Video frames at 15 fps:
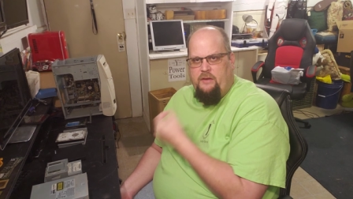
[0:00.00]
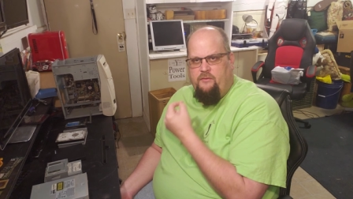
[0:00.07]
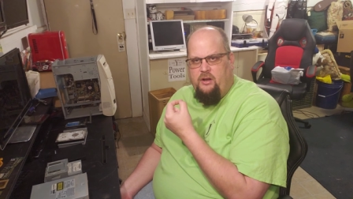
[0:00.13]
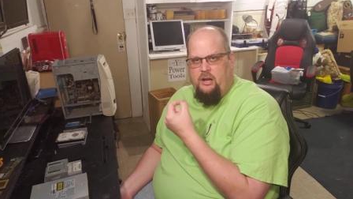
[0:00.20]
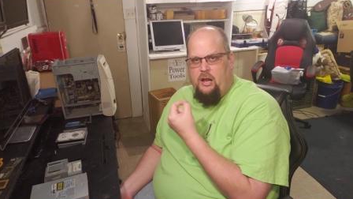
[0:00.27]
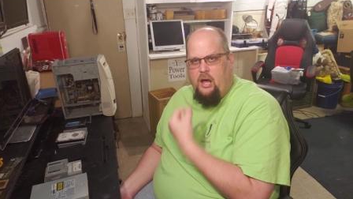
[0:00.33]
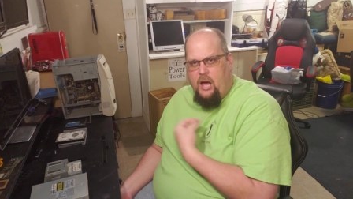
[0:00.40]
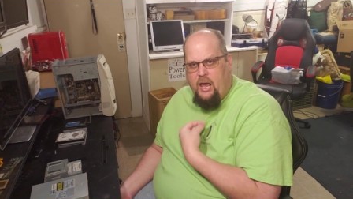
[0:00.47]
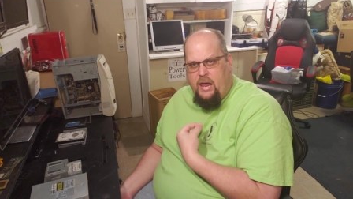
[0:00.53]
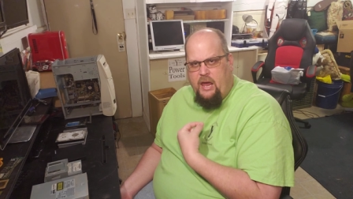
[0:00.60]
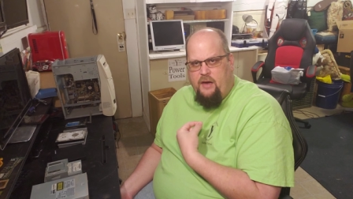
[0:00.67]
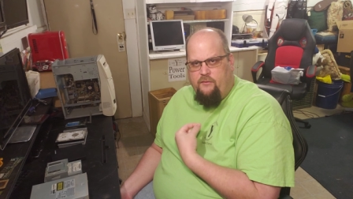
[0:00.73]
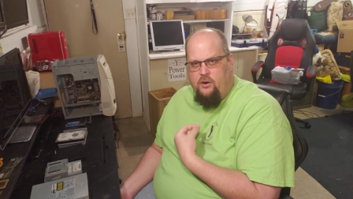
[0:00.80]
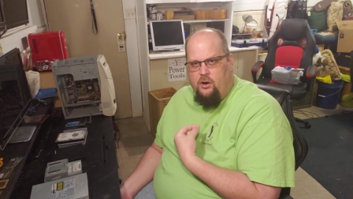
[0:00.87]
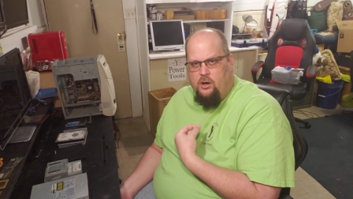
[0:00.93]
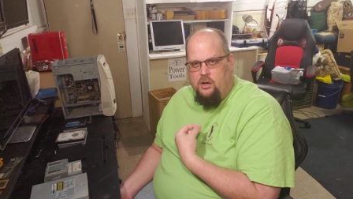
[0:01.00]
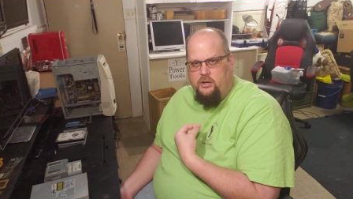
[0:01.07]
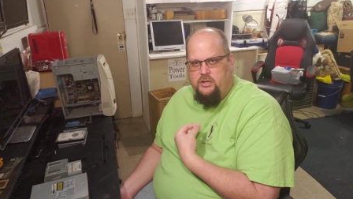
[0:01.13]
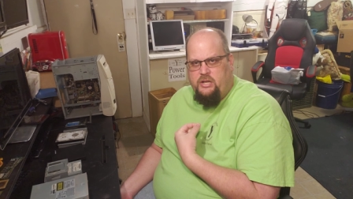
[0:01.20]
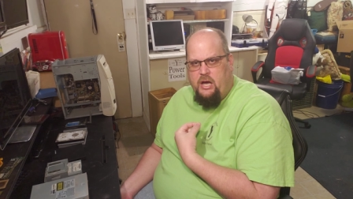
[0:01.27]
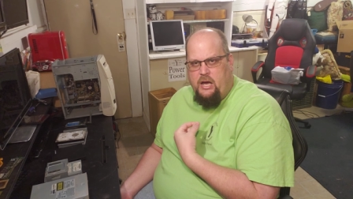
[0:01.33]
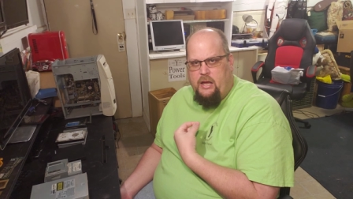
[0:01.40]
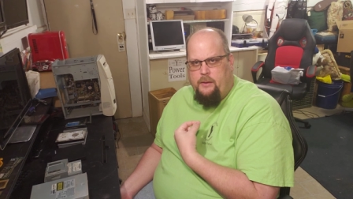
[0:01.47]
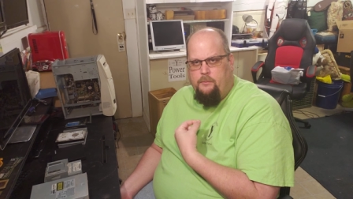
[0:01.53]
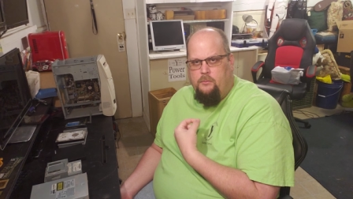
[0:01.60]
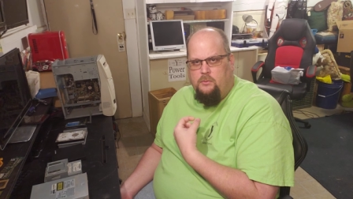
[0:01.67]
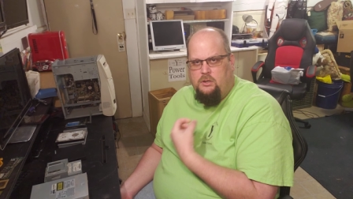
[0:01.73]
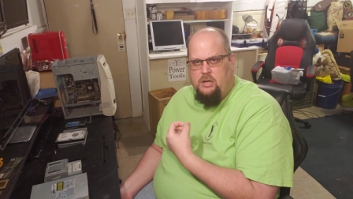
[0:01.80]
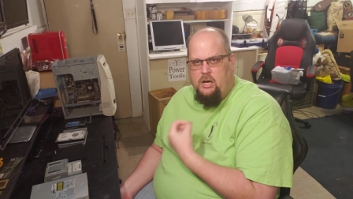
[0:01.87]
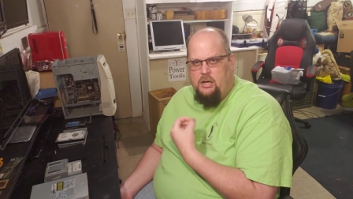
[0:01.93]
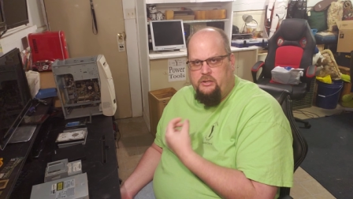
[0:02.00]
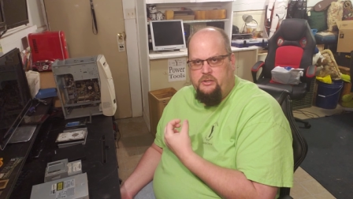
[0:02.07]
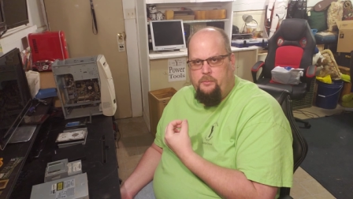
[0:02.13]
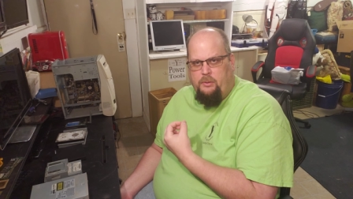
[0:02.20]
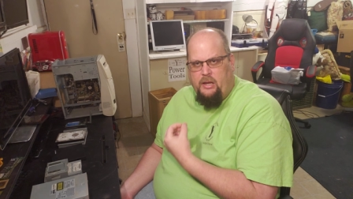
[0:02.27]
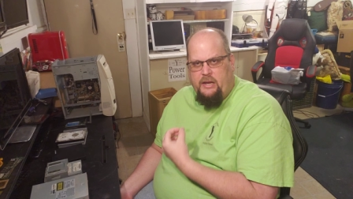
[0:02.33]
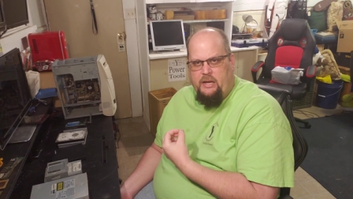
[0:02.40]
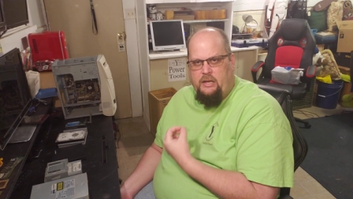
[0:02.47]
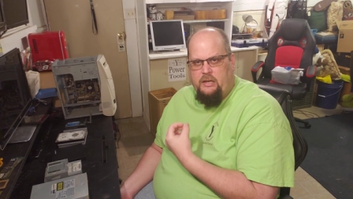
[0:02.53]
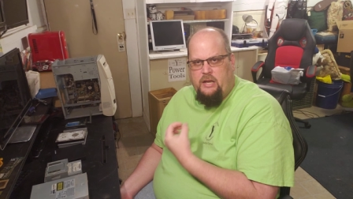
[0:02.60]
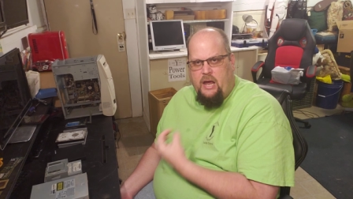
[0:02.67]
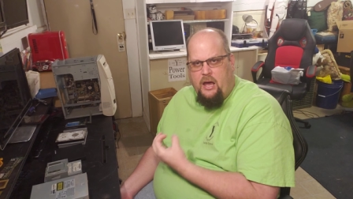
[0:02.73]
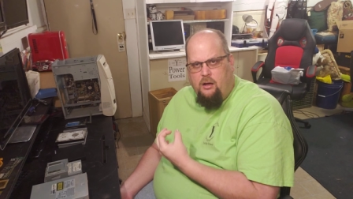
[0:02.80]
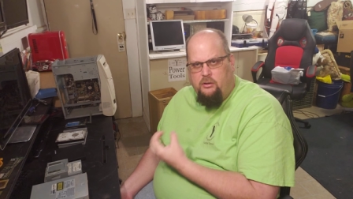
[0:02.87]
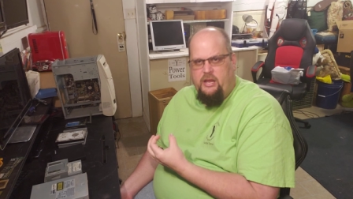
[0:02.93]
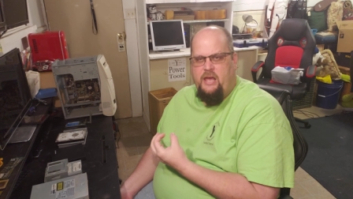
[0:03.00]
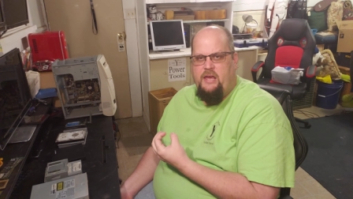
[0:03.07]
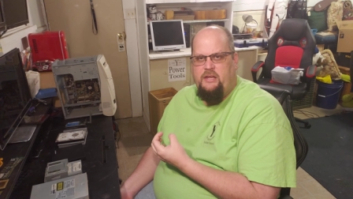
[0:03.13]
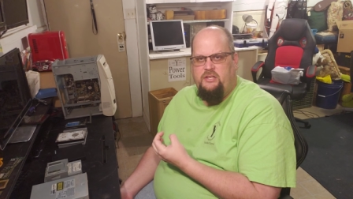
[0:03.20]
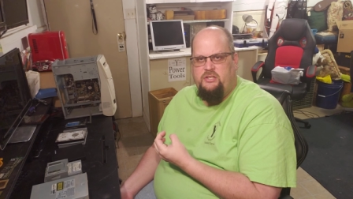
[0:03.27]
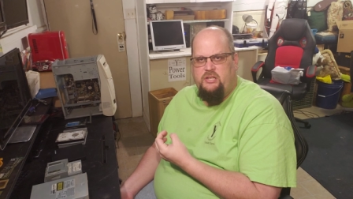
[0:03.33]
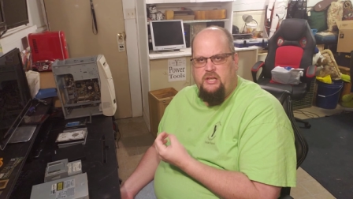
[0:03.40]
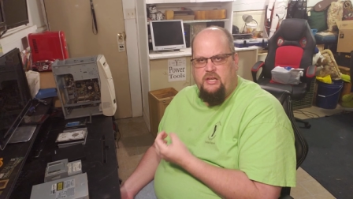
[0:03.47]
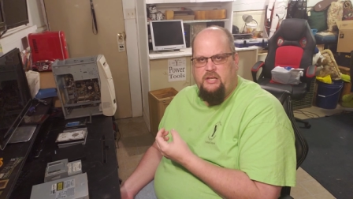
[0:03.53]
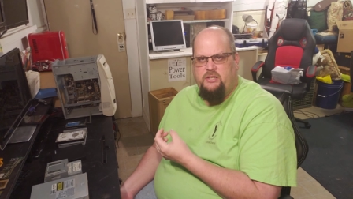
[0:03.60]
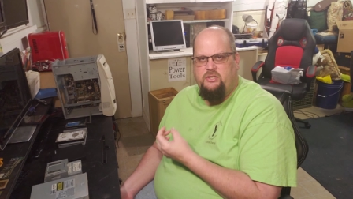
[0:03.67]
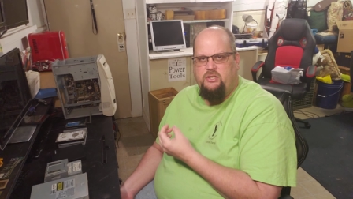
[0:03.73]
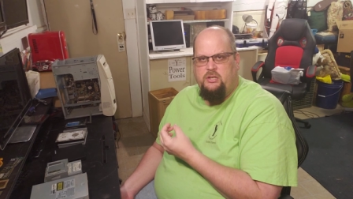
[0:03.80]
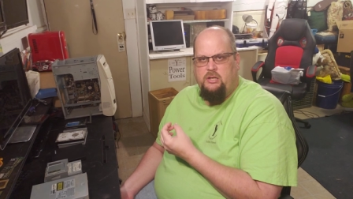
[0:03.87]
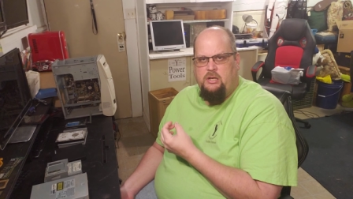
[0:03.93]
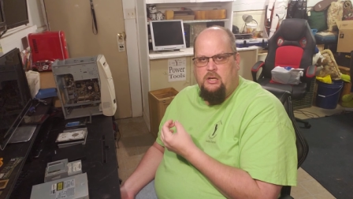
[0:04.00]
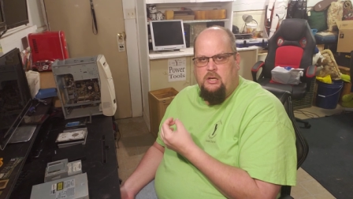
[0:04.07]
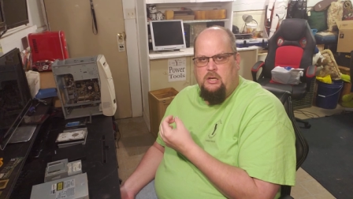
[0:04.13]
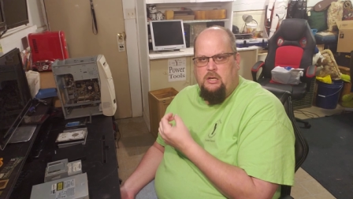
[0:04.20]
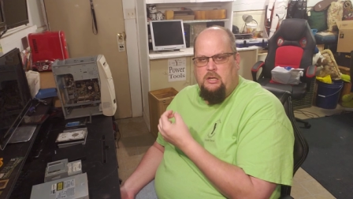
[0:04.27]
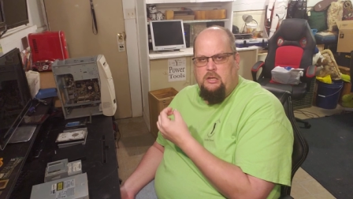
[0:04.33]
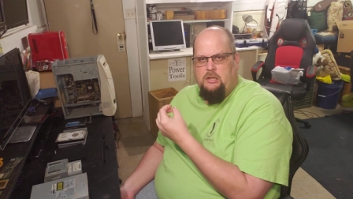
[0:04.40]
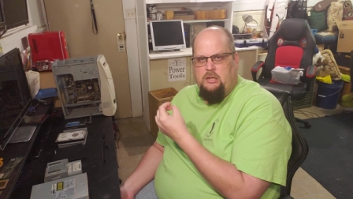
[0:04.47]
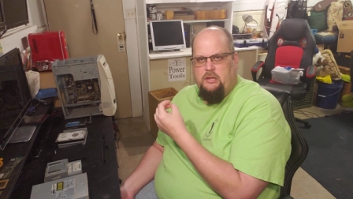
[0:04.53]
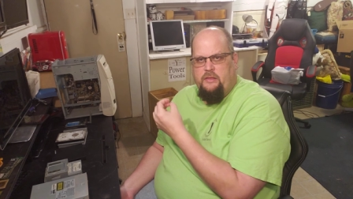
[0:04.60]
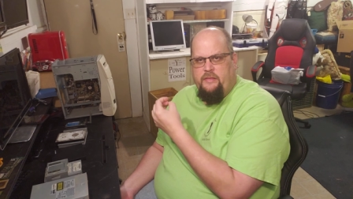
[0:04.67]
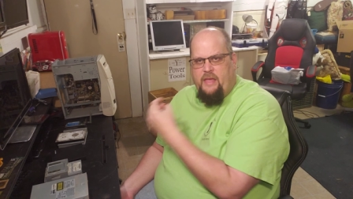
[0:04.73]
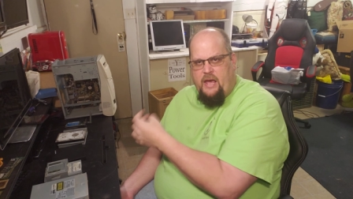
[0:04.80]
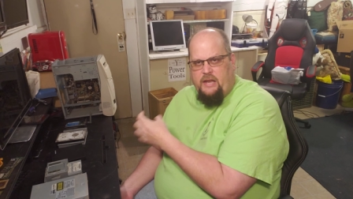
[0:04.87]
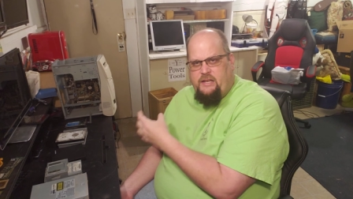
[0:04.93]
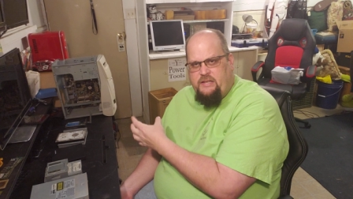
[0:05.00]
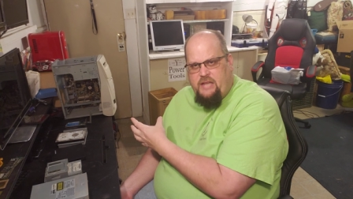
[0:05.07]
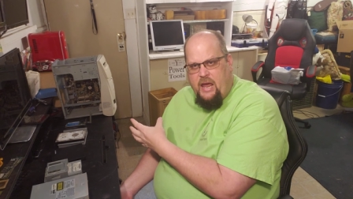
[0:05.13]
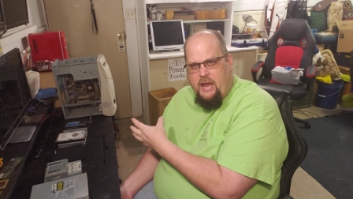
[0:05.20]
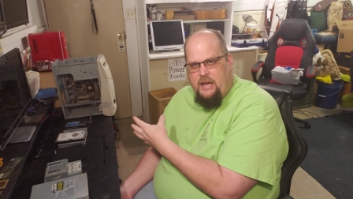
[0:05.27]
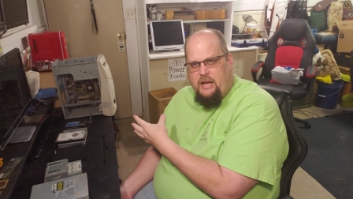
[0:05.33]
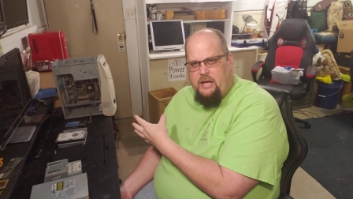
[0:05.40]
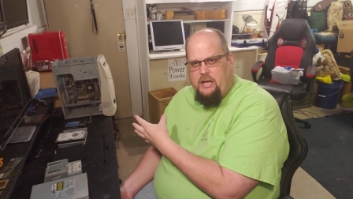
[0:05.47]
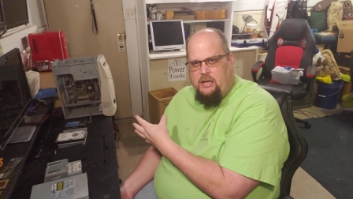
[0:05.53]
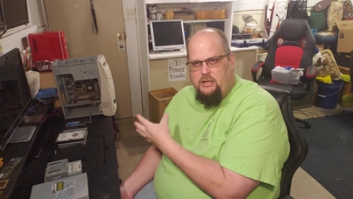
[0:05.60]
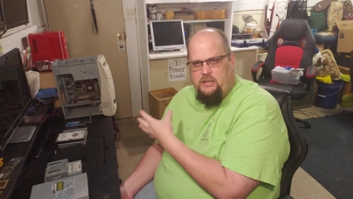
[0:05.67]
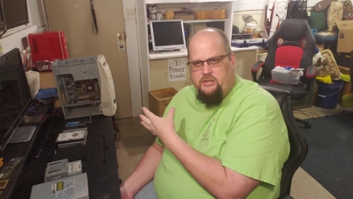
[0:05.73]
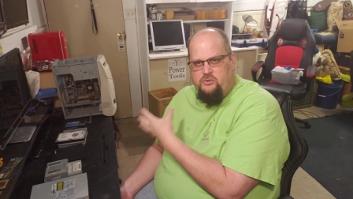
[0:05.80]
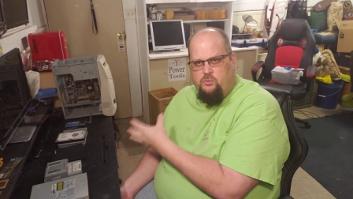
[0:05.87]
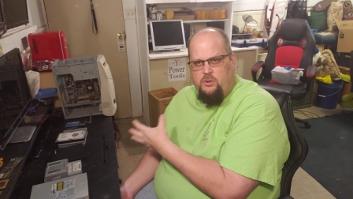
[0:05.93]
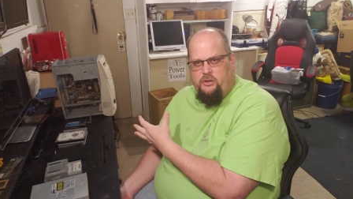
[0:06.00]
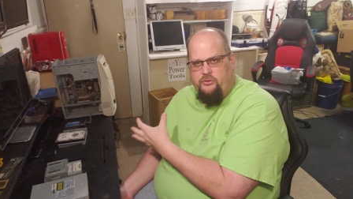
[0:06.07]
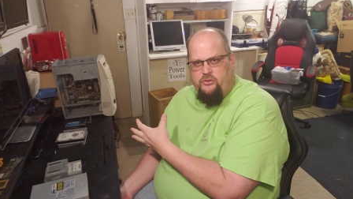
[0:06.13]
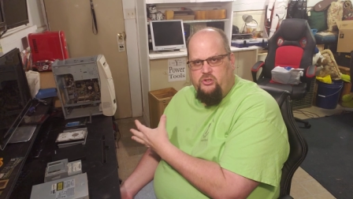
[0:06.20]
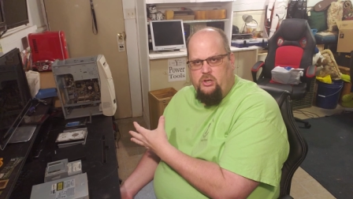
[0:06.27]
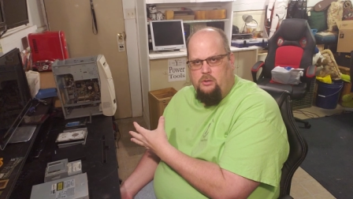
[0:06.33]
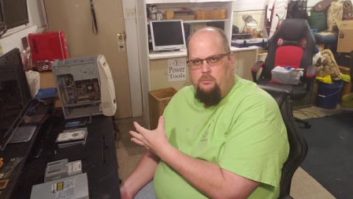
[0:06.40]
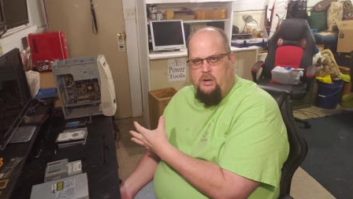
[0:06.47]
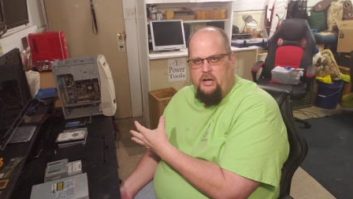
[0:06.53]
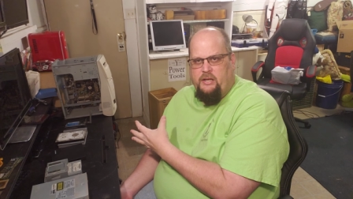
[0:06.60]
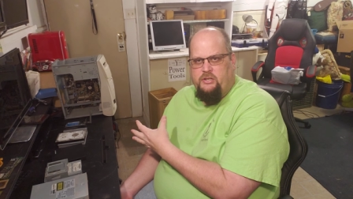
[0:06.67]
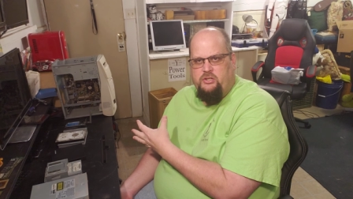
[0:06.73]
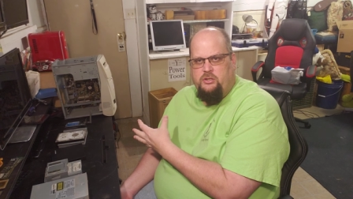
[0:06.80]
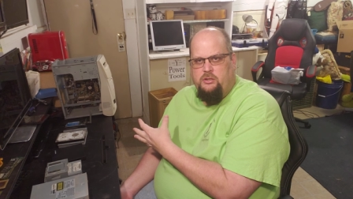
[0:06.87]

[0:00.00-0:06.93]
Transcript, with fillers: even I have a hard time contemplating nowadays is that data is worth so much.